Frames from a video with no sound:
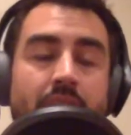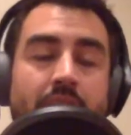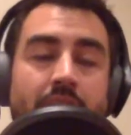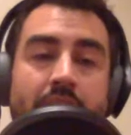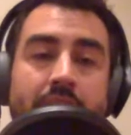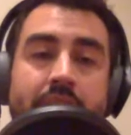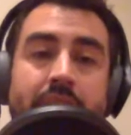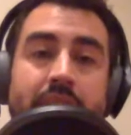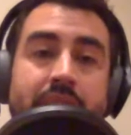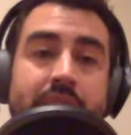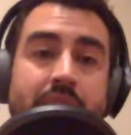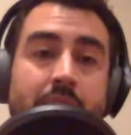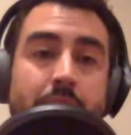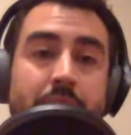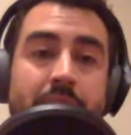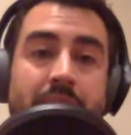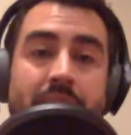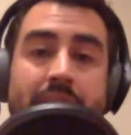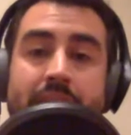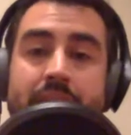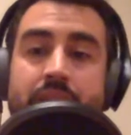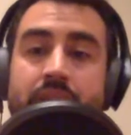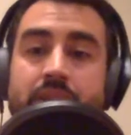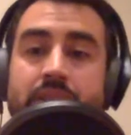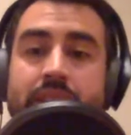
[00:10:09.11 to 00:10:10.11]
And this can be an
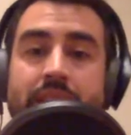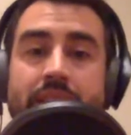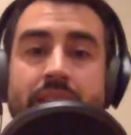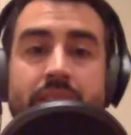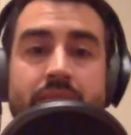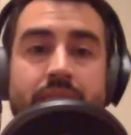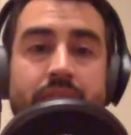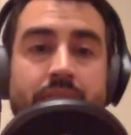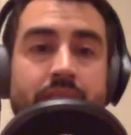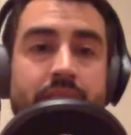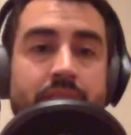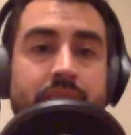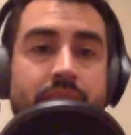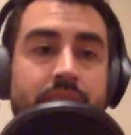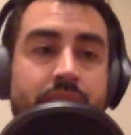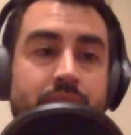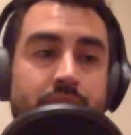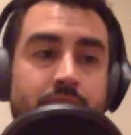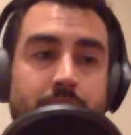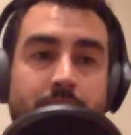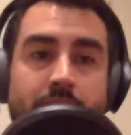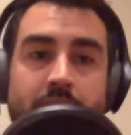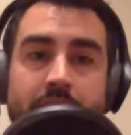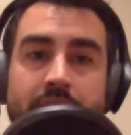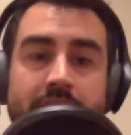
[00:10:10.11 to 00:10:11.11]
exercise for the digital
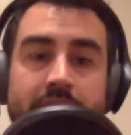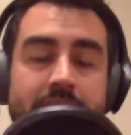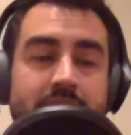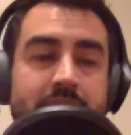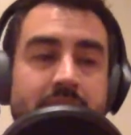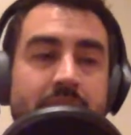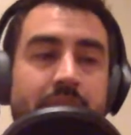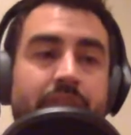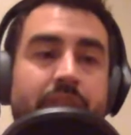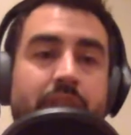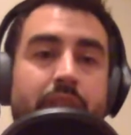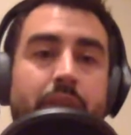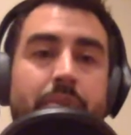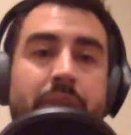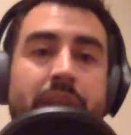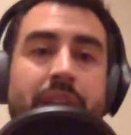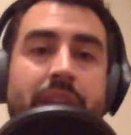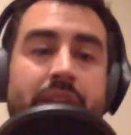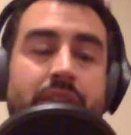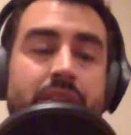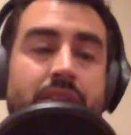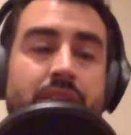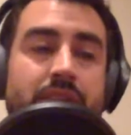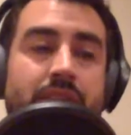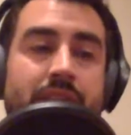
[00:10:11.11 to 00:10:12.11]
marketing stuff. It can be an
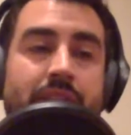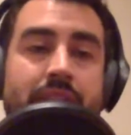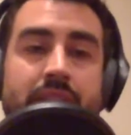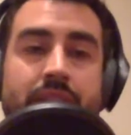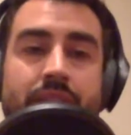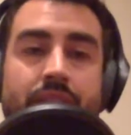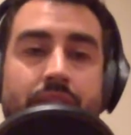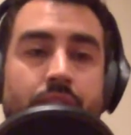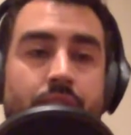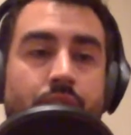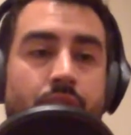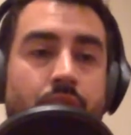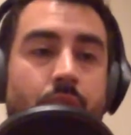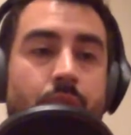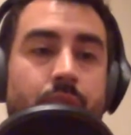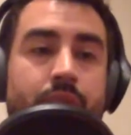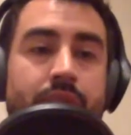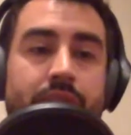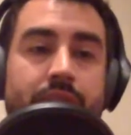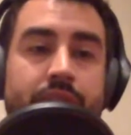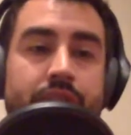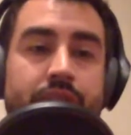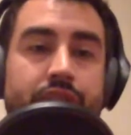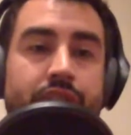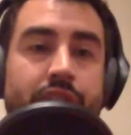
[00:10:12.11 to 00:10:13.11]
exercise if you're a coach
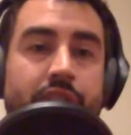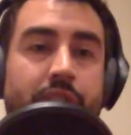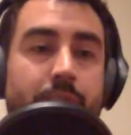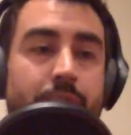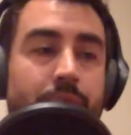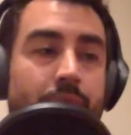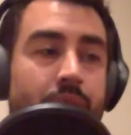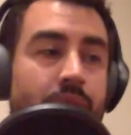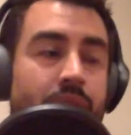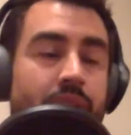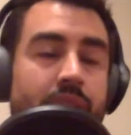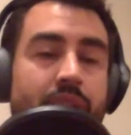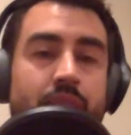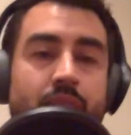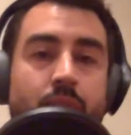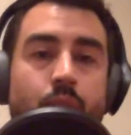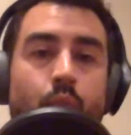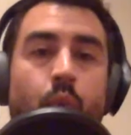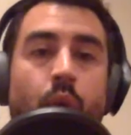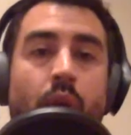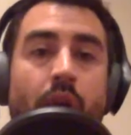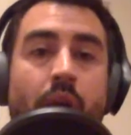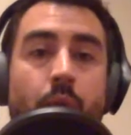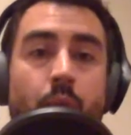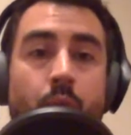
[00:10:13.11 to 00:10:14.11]
in a gym. You can
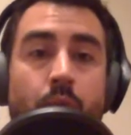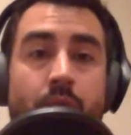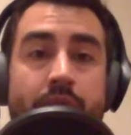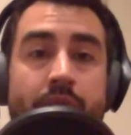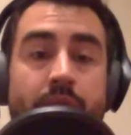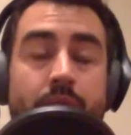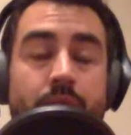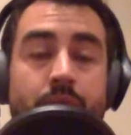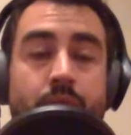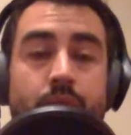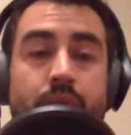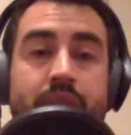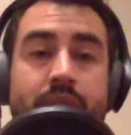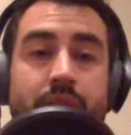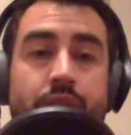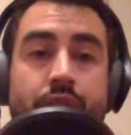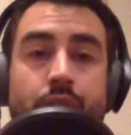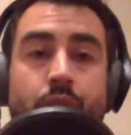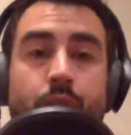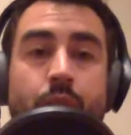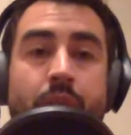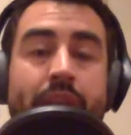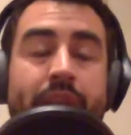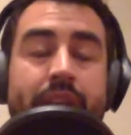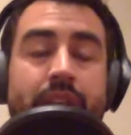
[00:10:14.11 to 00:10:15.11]
work them through
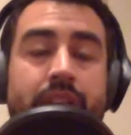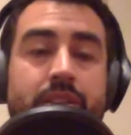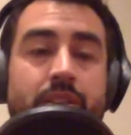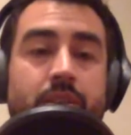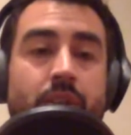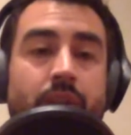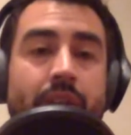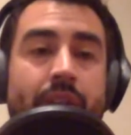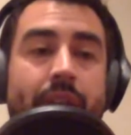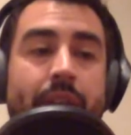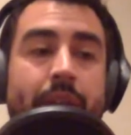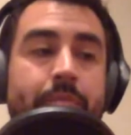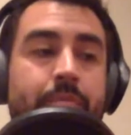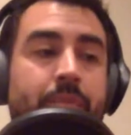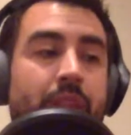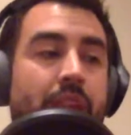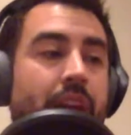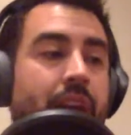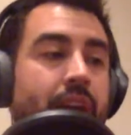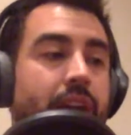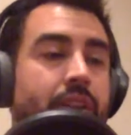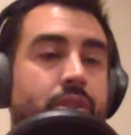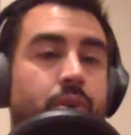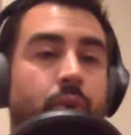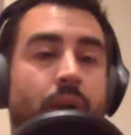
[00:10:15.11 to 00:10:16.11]
situations. Okay,
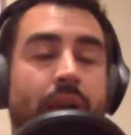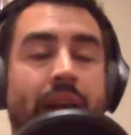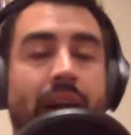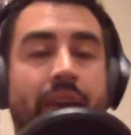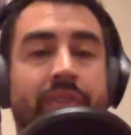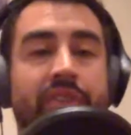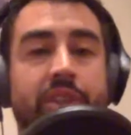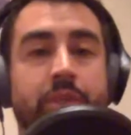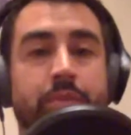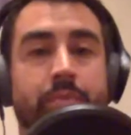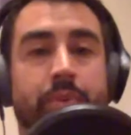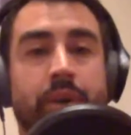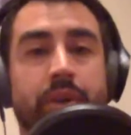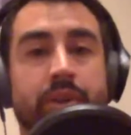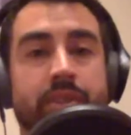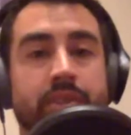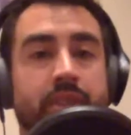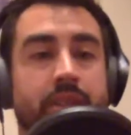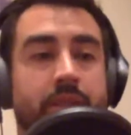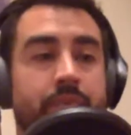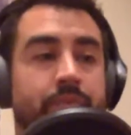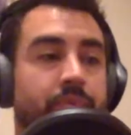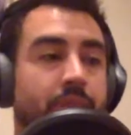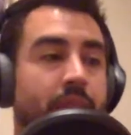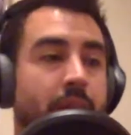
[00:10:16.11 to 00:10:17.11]
so I had this
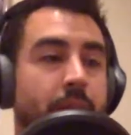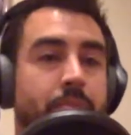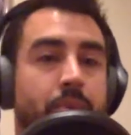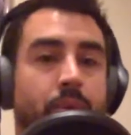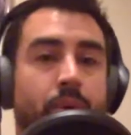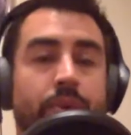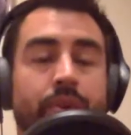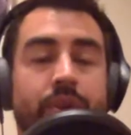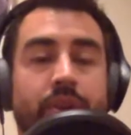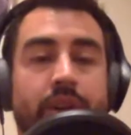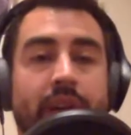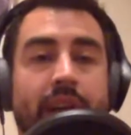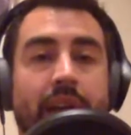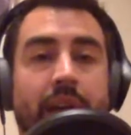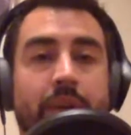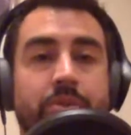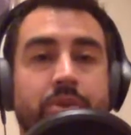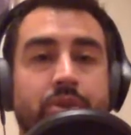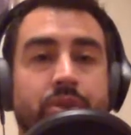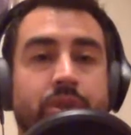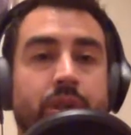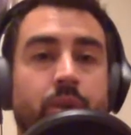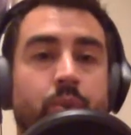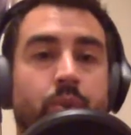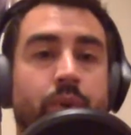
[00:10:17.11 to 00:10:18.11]
person, they pulled their
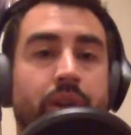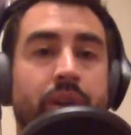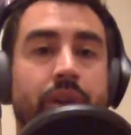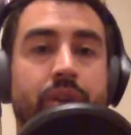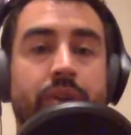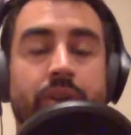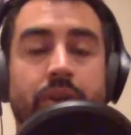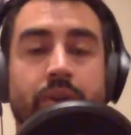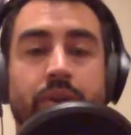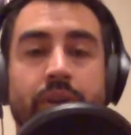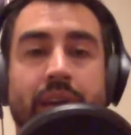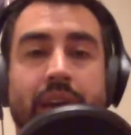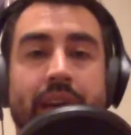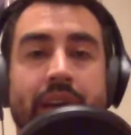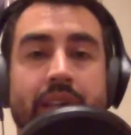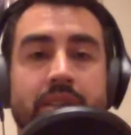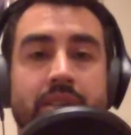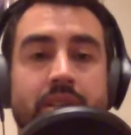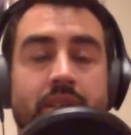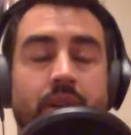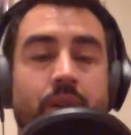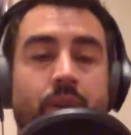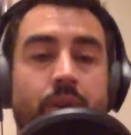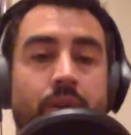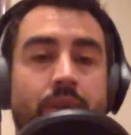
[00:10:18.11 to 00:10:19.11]
hamstring. What do you do next?
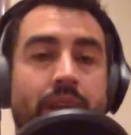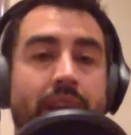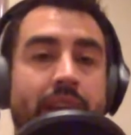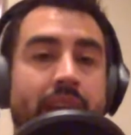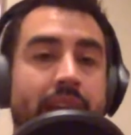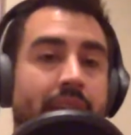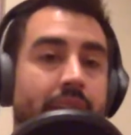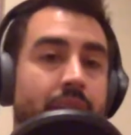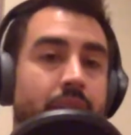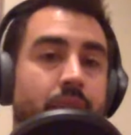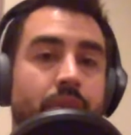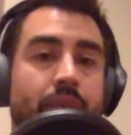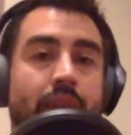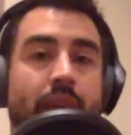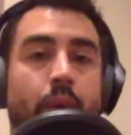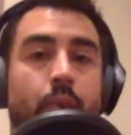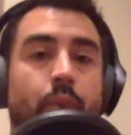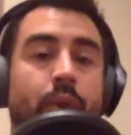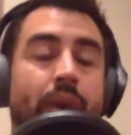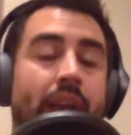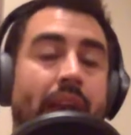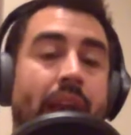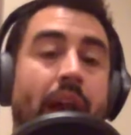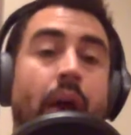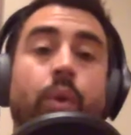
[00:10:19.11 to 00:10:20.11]
Oh, they can't do that.
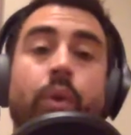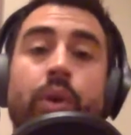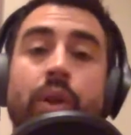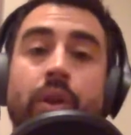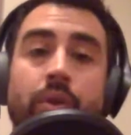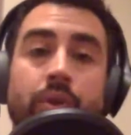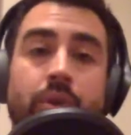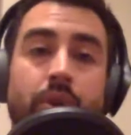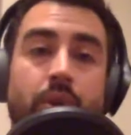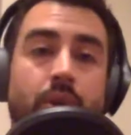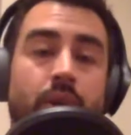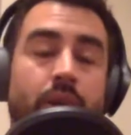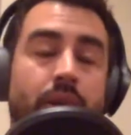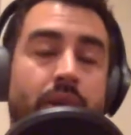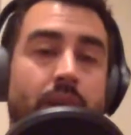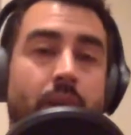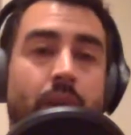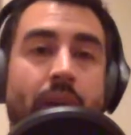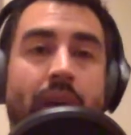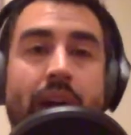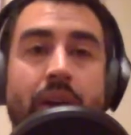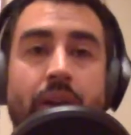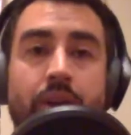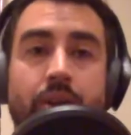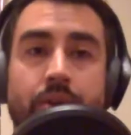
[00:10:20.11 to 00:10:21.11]
What do you do? Okay,
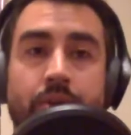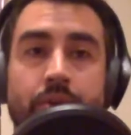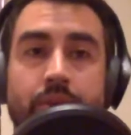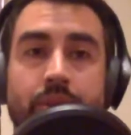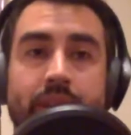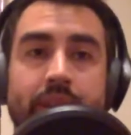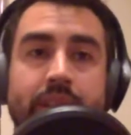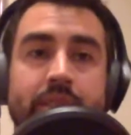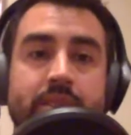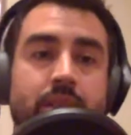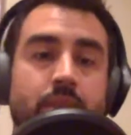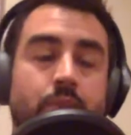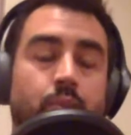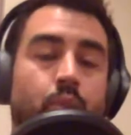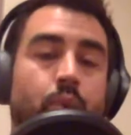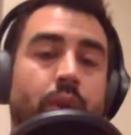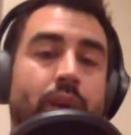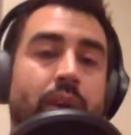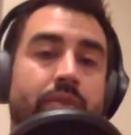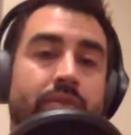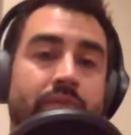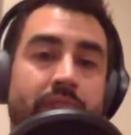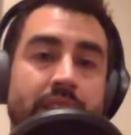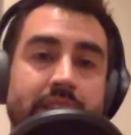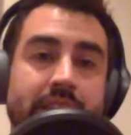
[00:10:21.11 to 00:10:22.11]
how do you do this? And what
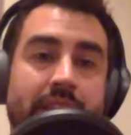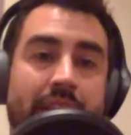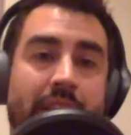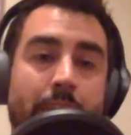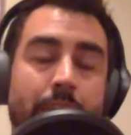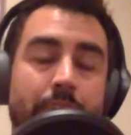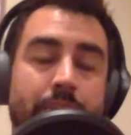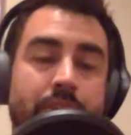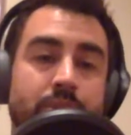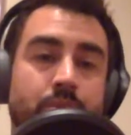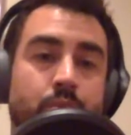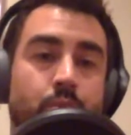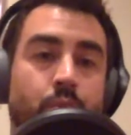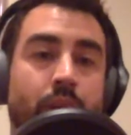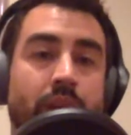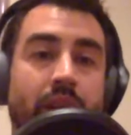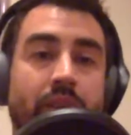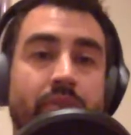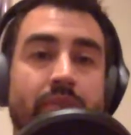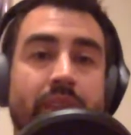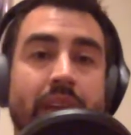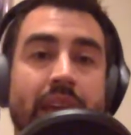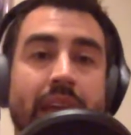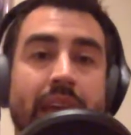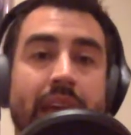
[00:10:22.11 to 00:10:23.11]
if this happens? What
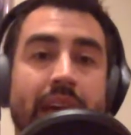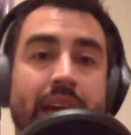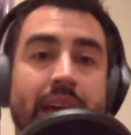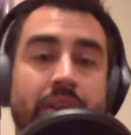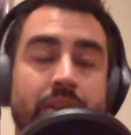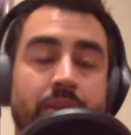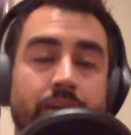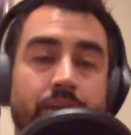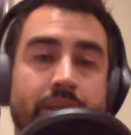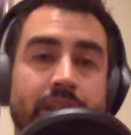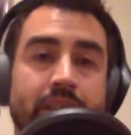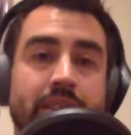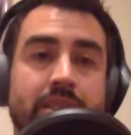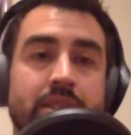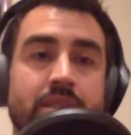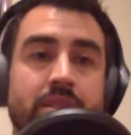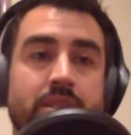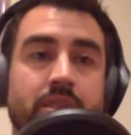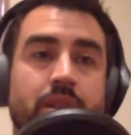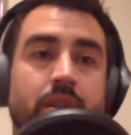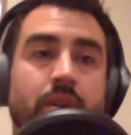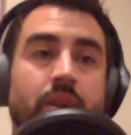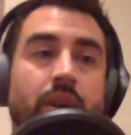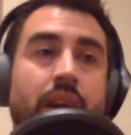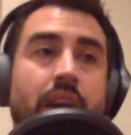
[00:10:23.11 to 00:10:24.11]
if they can't do this? And
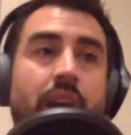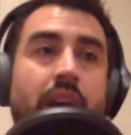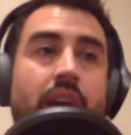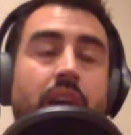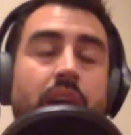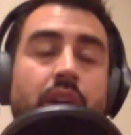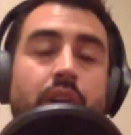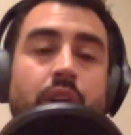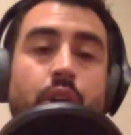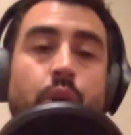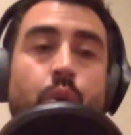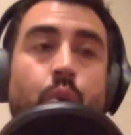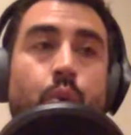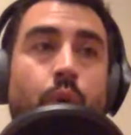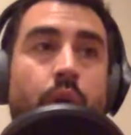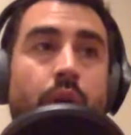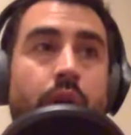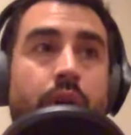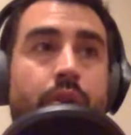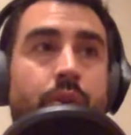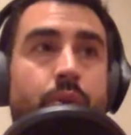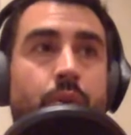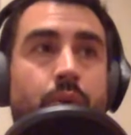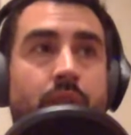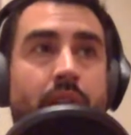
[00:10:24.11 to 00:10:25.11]
so you work
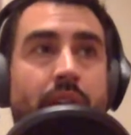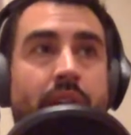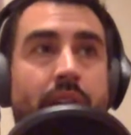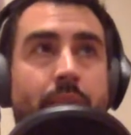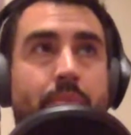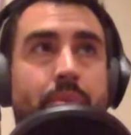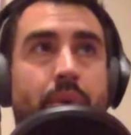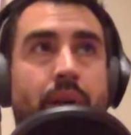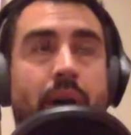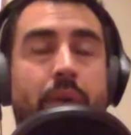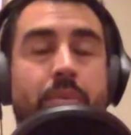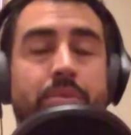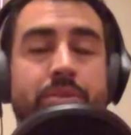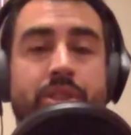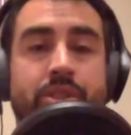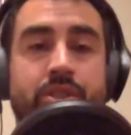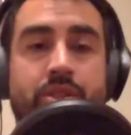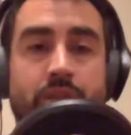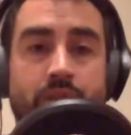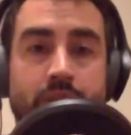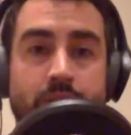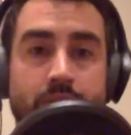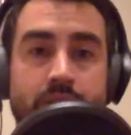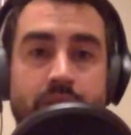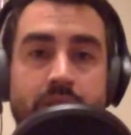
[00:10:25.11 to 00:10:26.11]
through a lot of problems and
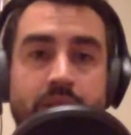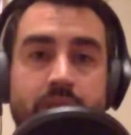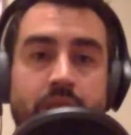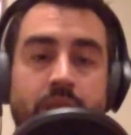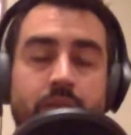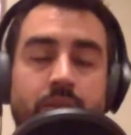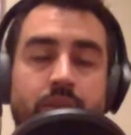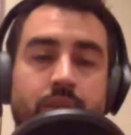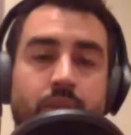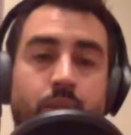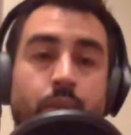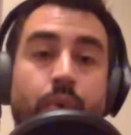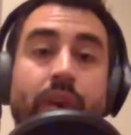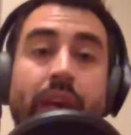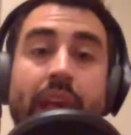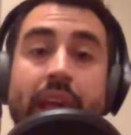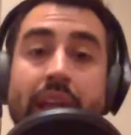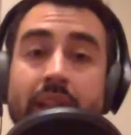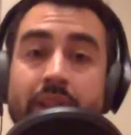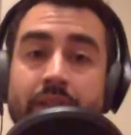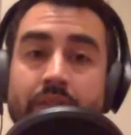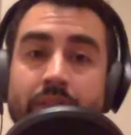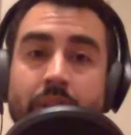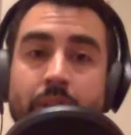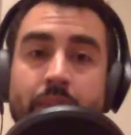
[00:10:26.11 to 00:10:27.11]
solutions
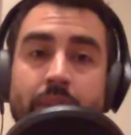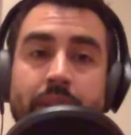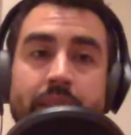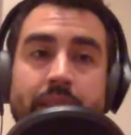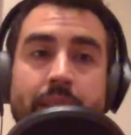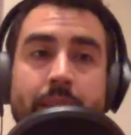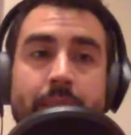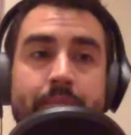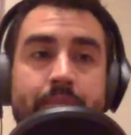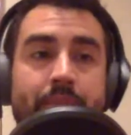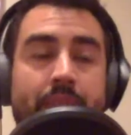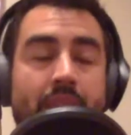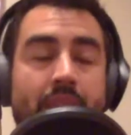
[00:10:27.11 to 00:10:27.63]
creatively with them.